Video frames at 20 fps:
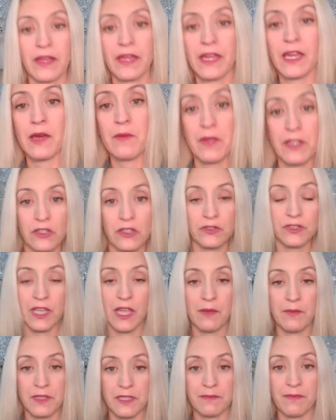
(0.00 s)
him and use
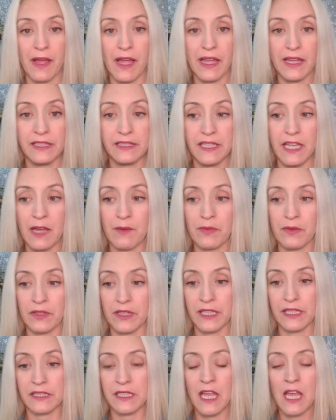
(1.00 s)
him as my example
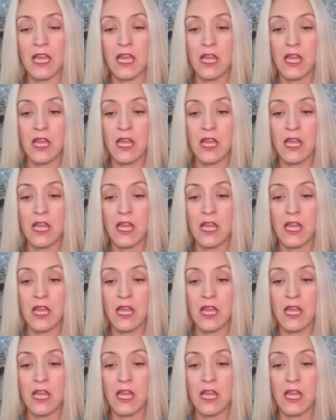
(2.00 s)
is